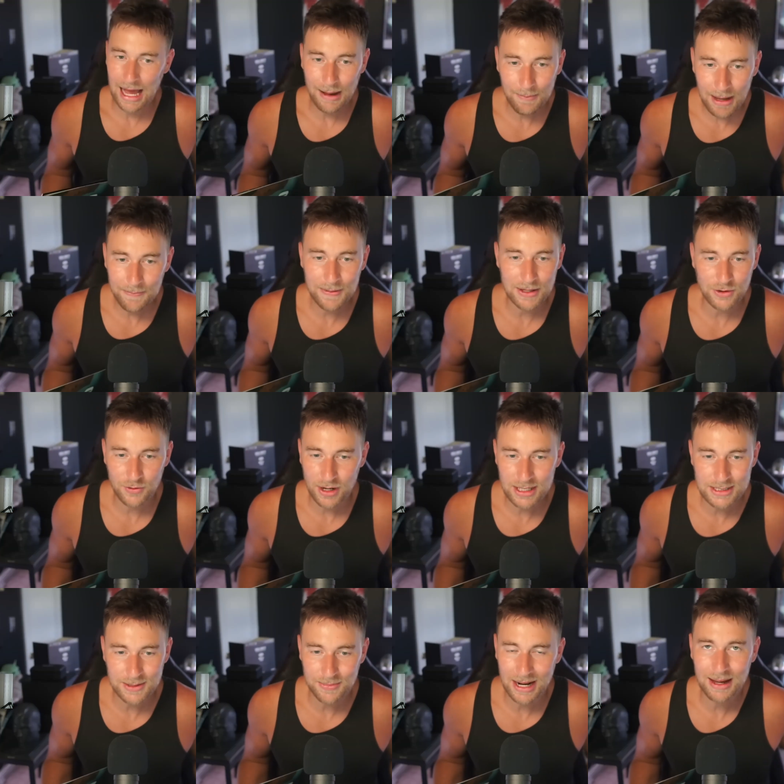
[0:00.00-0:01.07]
might be crazy,
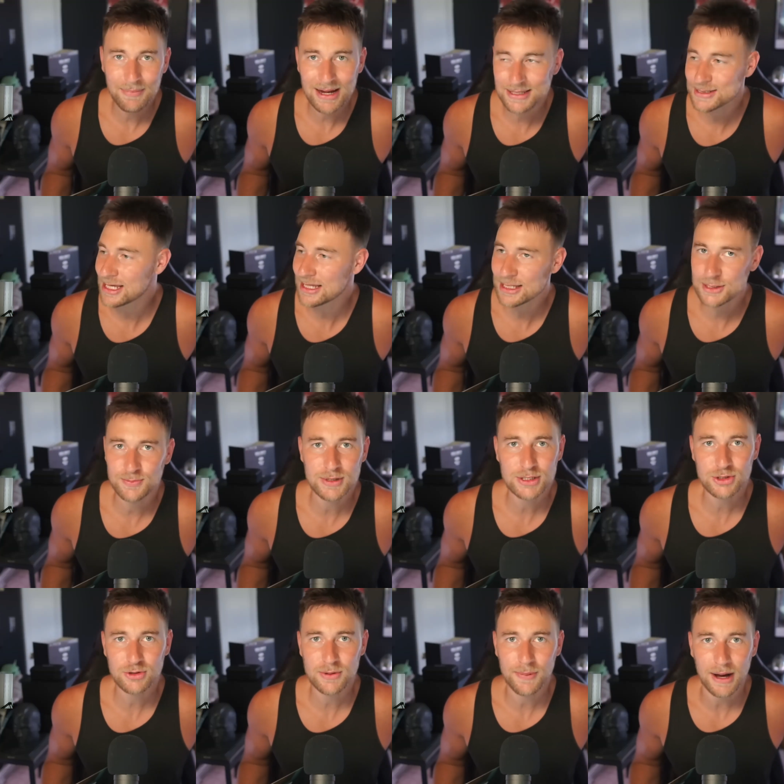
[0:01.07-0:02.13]
but I might say this
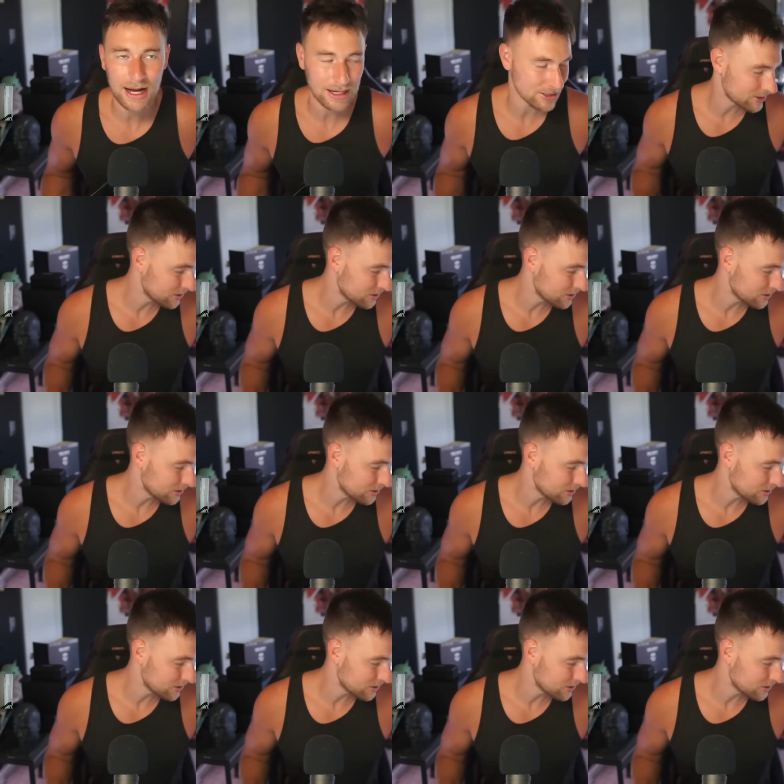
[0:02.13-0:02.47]
mystery box.